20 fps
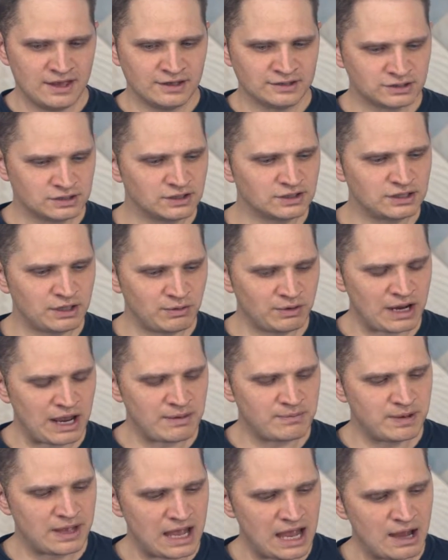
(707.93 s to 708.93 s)
So that they
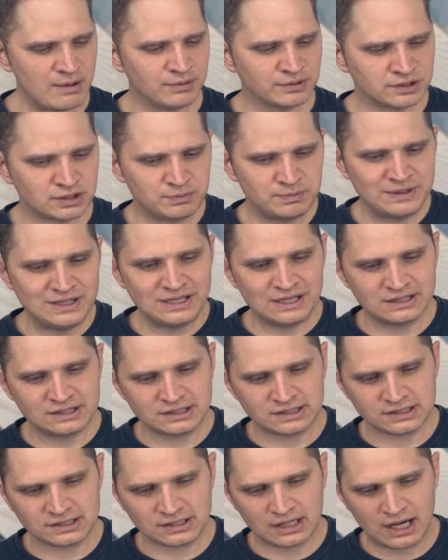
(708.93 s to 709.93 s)
would be able to be in
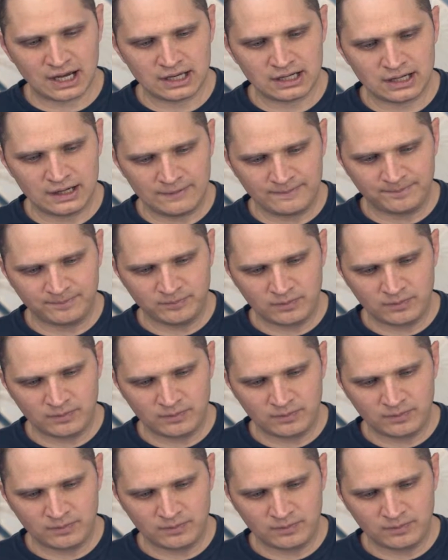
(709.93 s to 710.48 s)
society.